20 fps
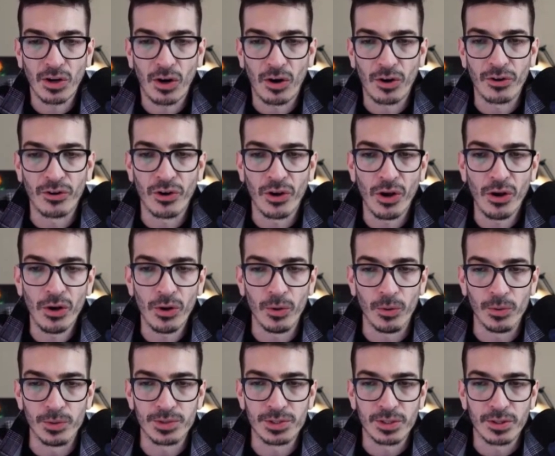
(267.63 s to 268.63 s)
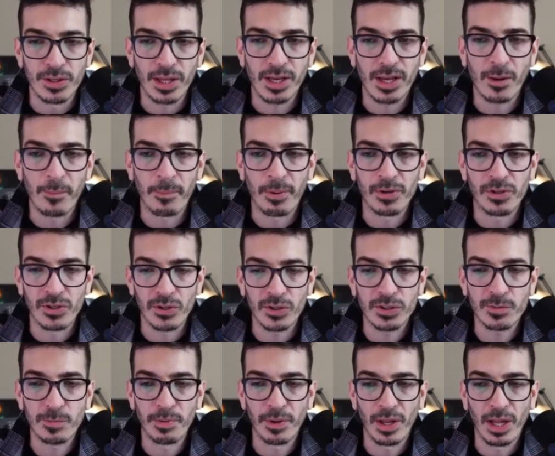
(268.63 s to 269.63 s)
are nodes that can produce
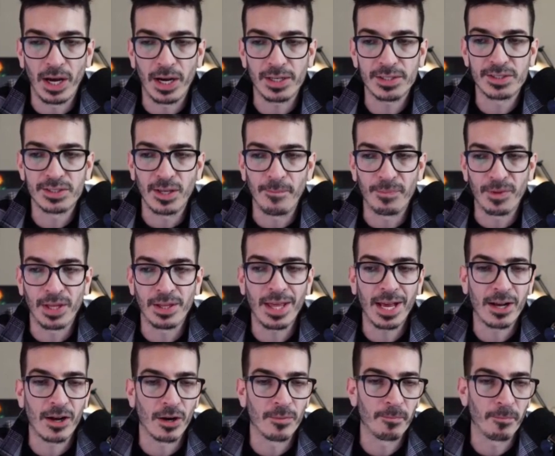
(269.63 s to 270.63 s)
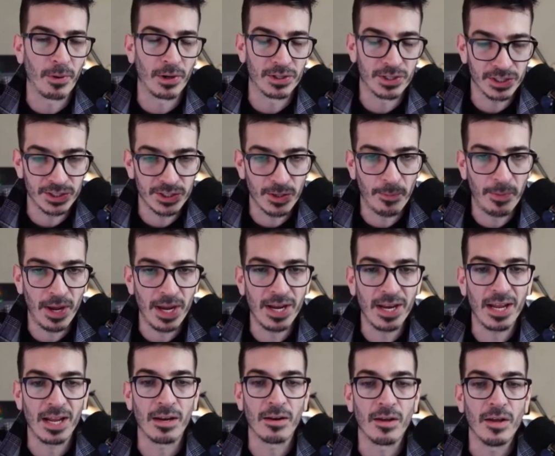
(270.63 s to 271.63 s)
blocks and that can participate
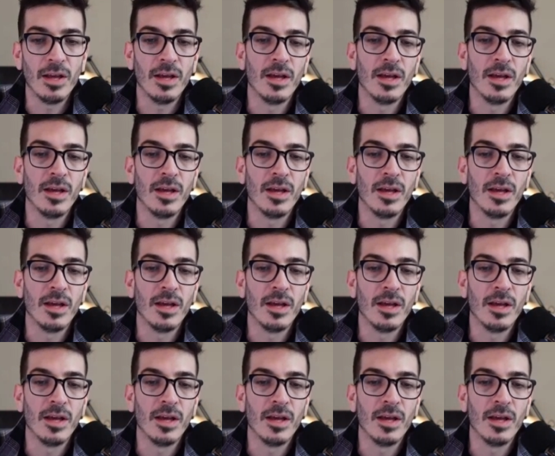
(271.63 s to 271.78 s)
in